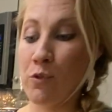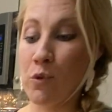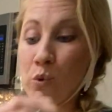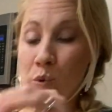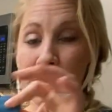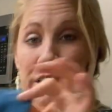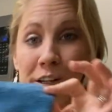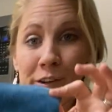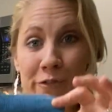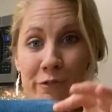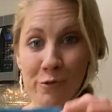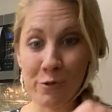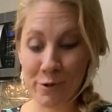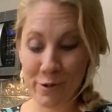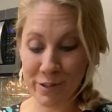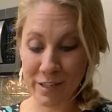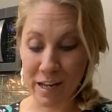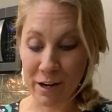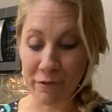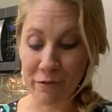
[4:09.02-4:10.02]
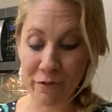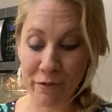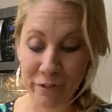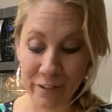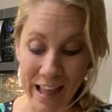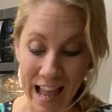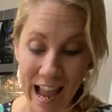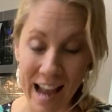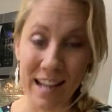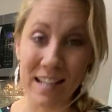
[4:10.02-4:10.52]
folded in fourths and
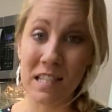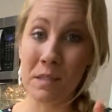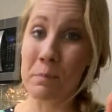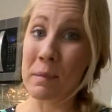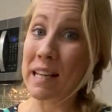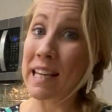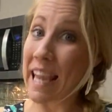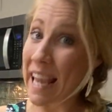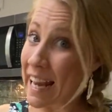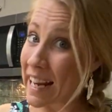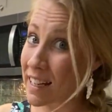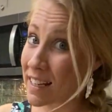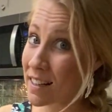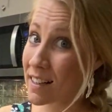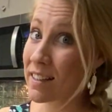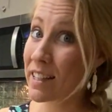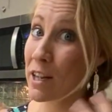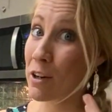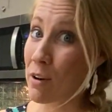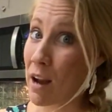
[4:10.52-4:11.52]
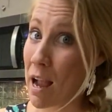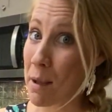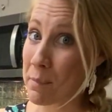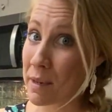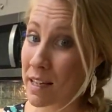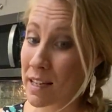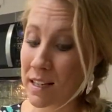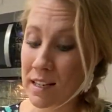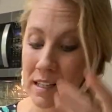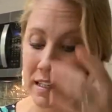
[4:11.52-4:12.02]
flat. It's mechanically
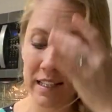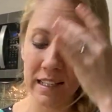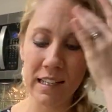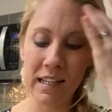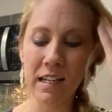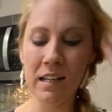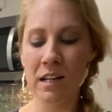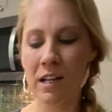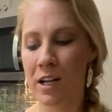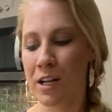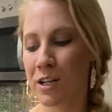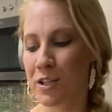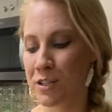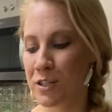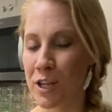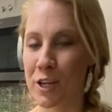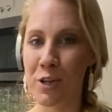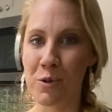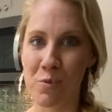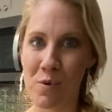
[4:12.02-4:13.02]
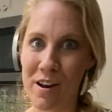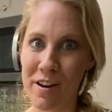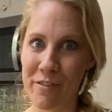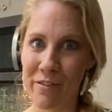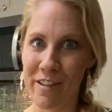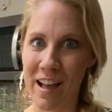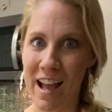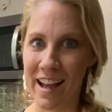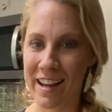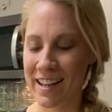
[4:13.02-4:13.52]
grabbing and cleaning, so you want it
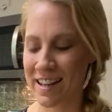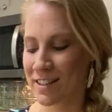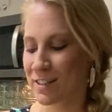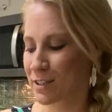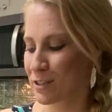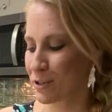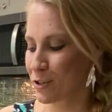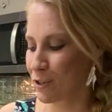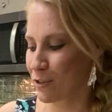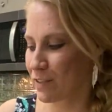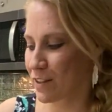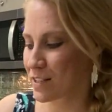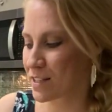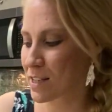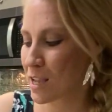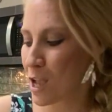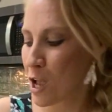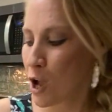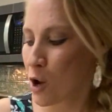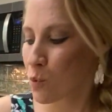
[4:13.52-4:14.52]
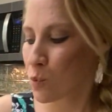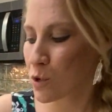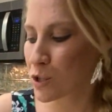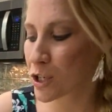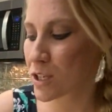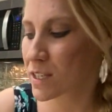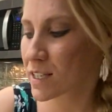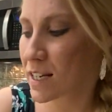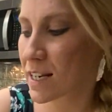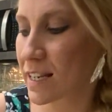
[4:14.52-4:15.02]
flat against the surface. We're
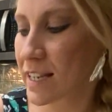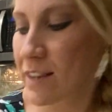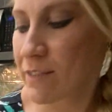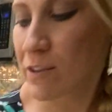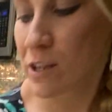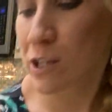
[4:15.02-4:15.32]
just gonna give